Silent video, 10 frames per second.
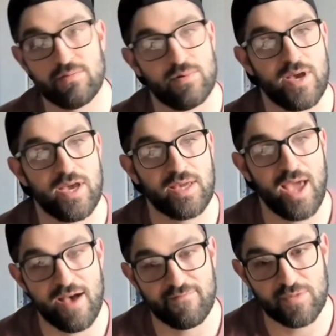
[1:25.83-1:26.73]
where my
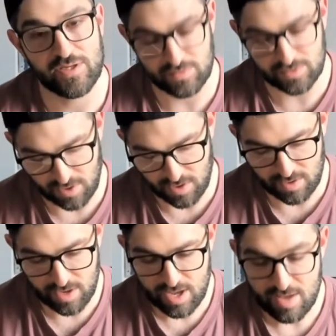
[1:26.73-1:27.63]
calf muscles
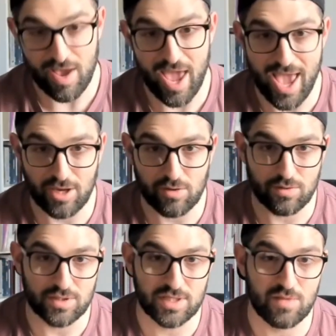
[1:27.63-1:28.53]
are, my
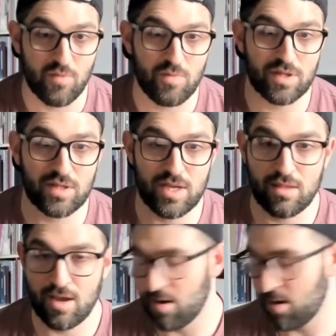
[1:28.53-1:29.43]
ankles and the mobility
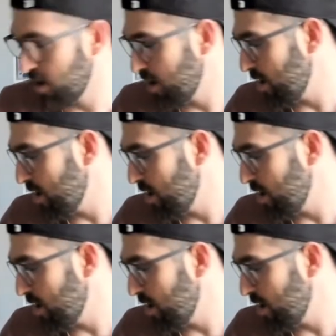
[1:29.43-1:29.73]
there,